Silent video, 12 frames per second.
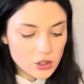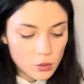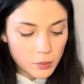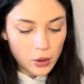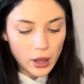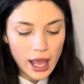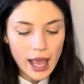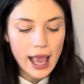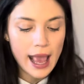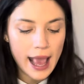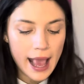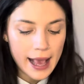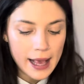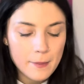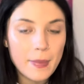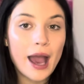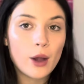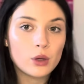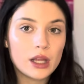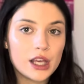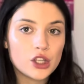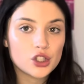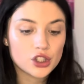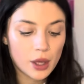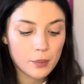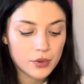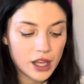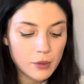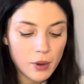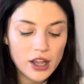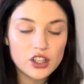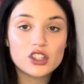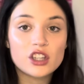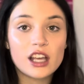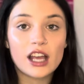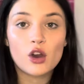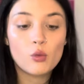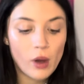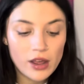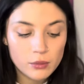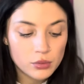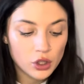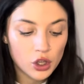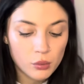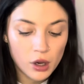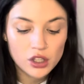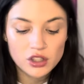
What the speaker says: are about £8 each or something, but I just think I can wear them so much.